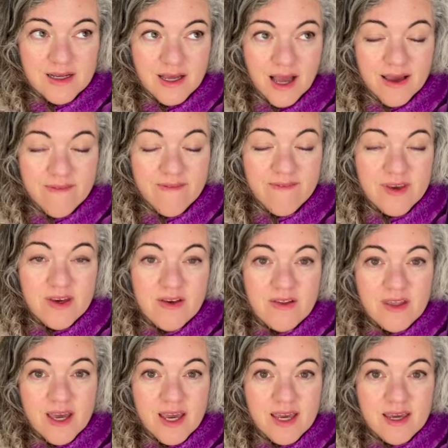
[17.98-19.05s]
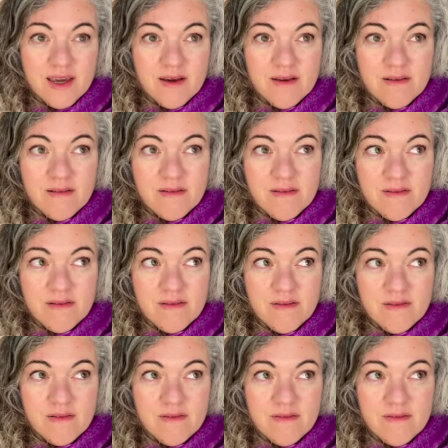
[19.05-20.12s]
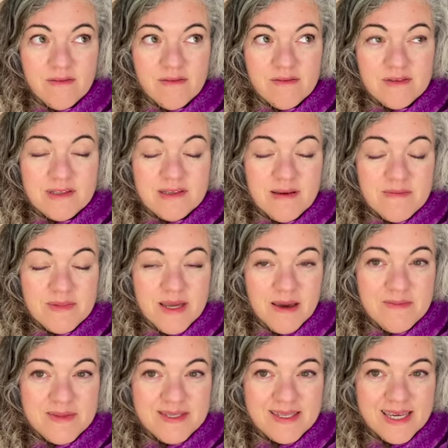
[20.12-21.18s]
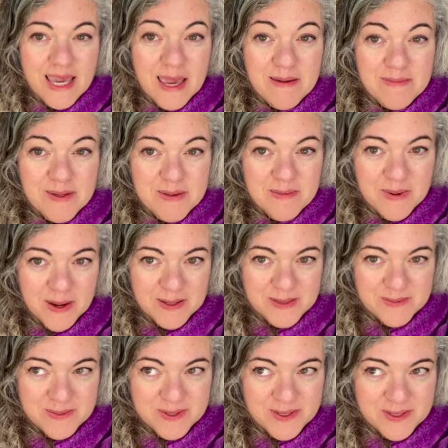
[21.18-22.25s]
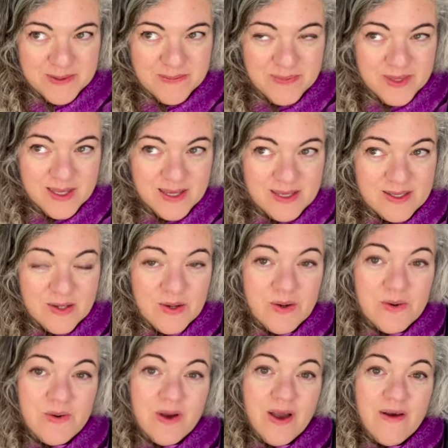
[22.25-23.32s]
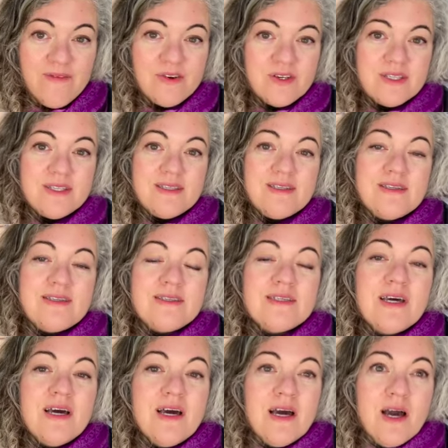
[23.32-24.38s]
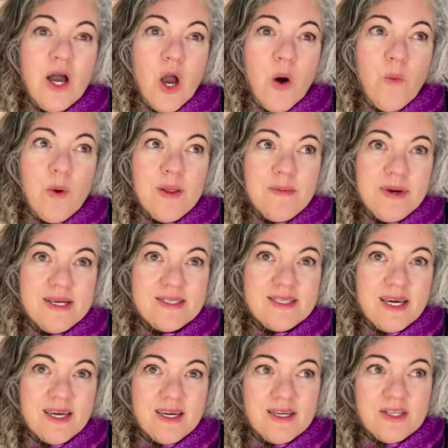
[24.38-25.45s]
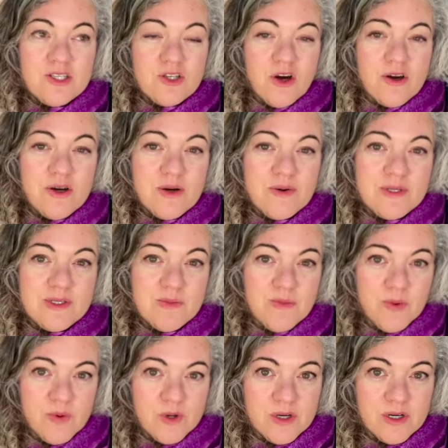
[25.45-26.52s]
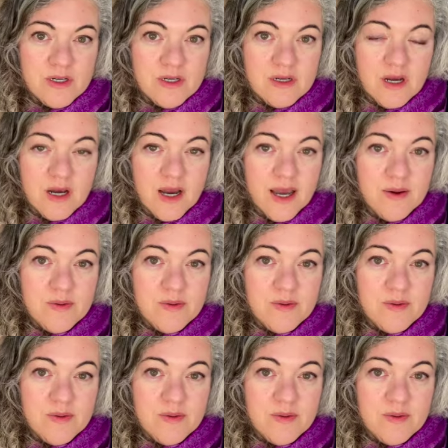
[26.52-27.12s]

I feel like sometimes it can be impossible though. So for instance, when my second daughter was born, I